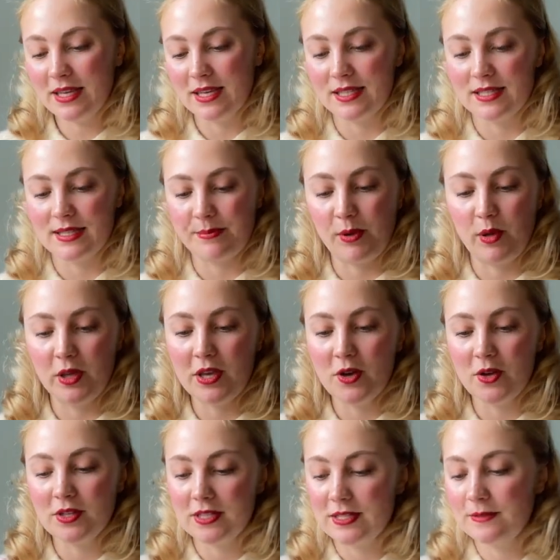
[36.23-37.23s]
It's a
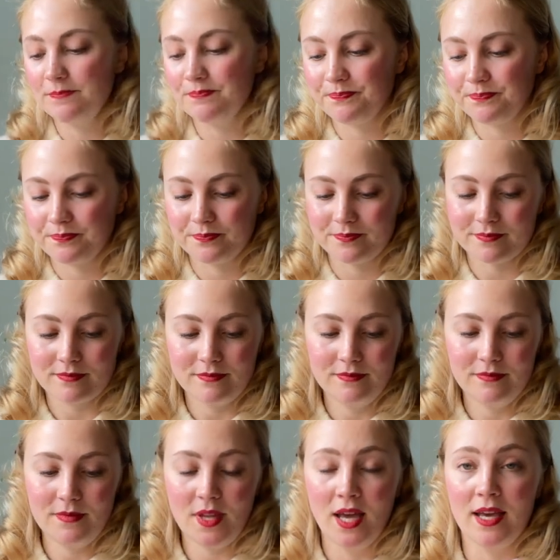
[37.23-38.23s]
polycotton.
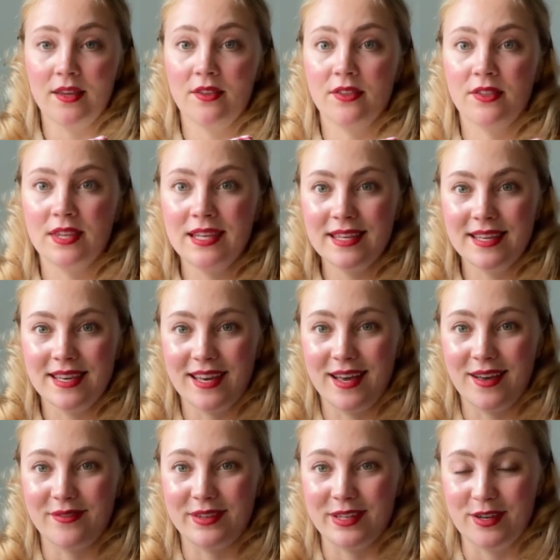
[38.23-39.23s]
I think I
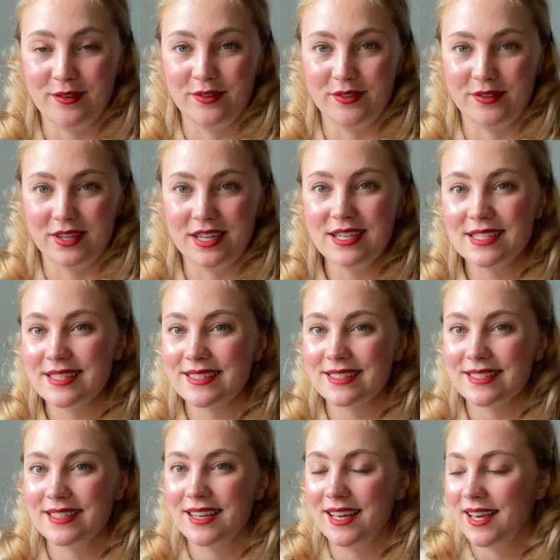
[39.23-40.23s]
have enough of this.
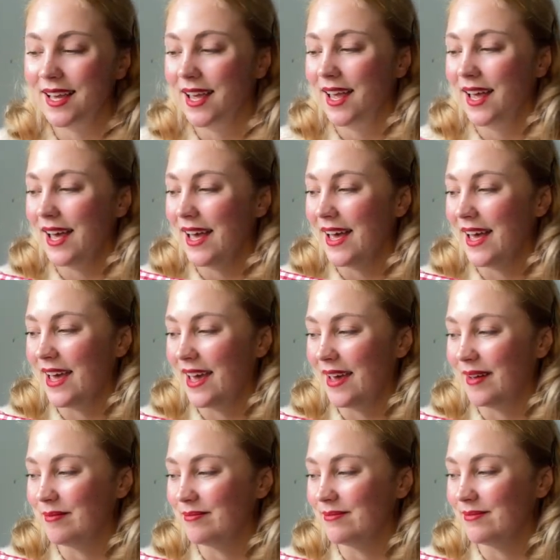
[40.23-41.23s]

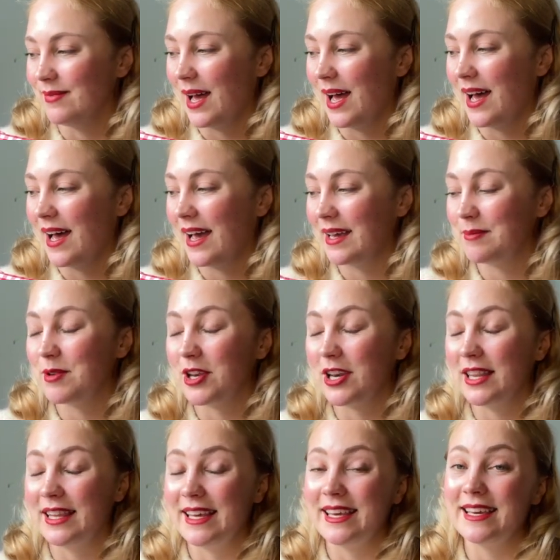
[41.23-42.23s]
I am going to
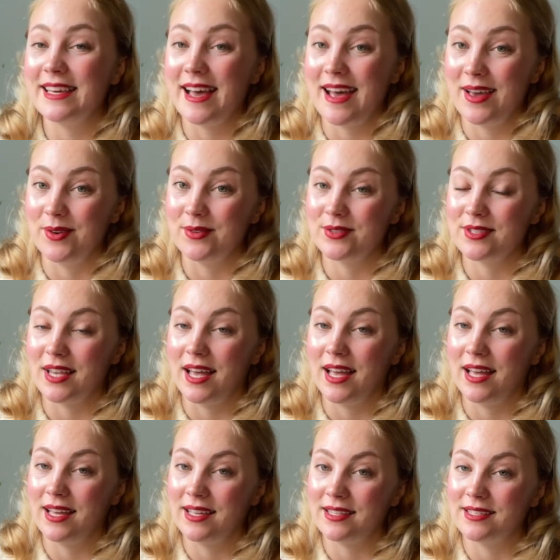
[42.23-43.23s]
lay it
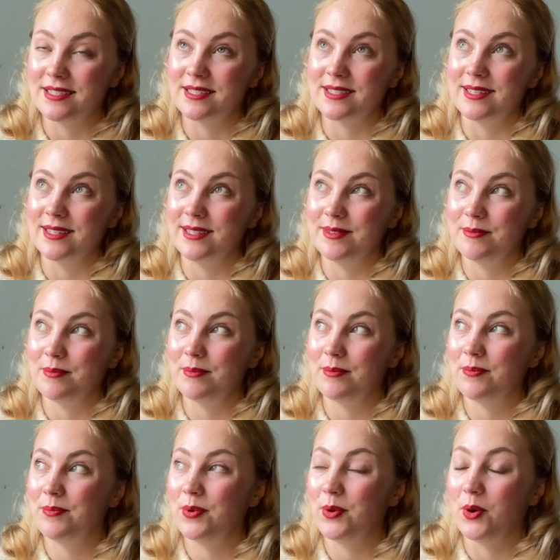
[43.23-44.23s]
out and
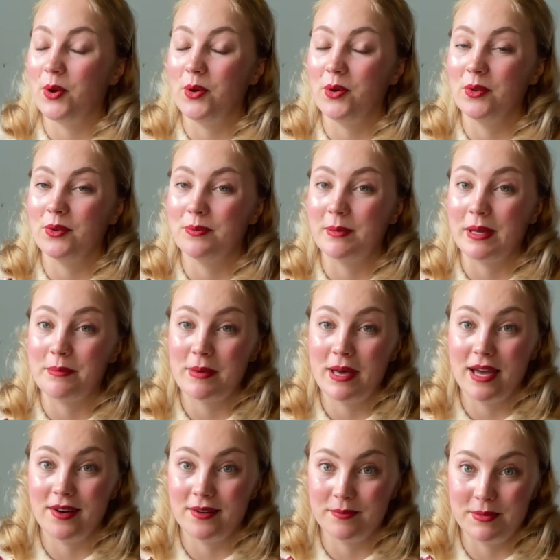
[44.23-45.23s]
put all my
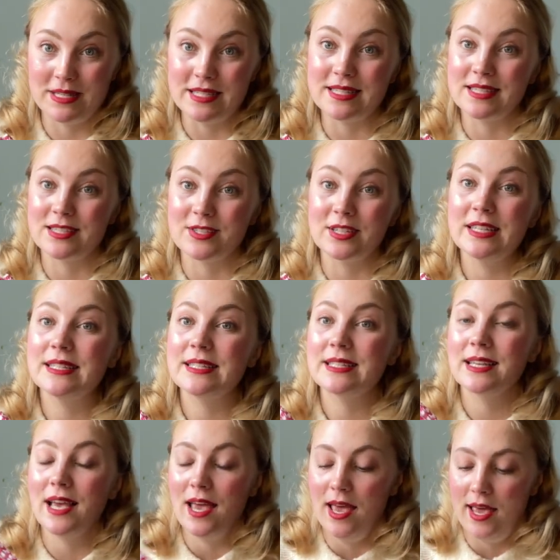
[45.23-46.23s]
pattern pieces on it
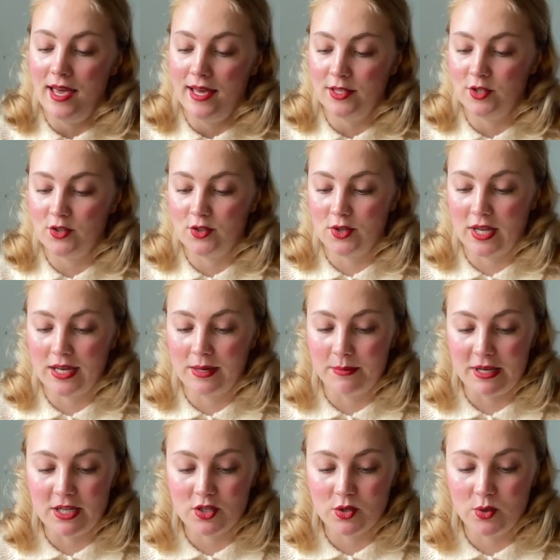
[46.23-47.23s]
just to kind of
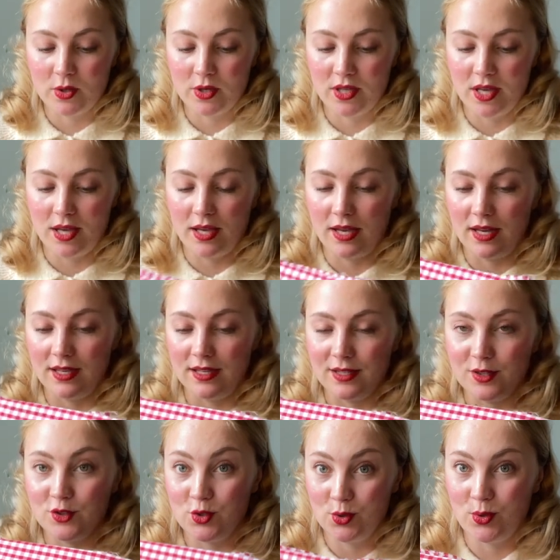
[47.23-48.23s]
make sure that I
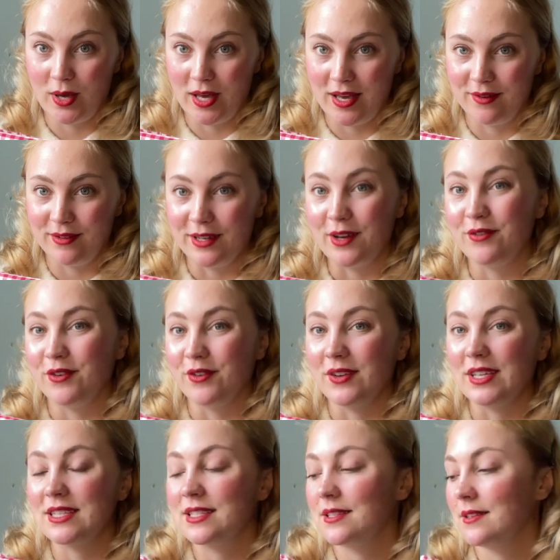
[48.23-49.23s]
do have enough of
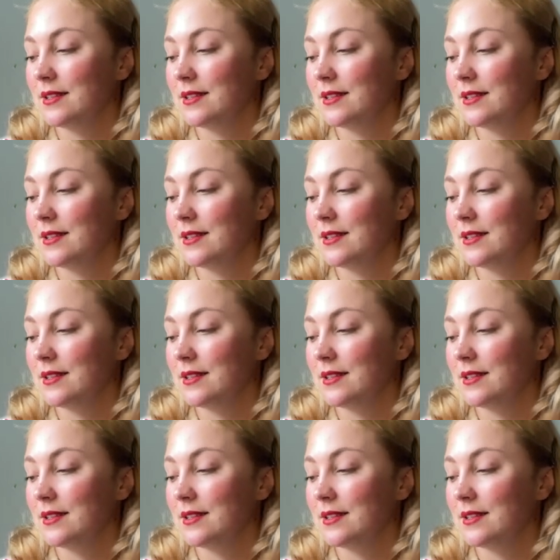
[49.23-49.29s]
it.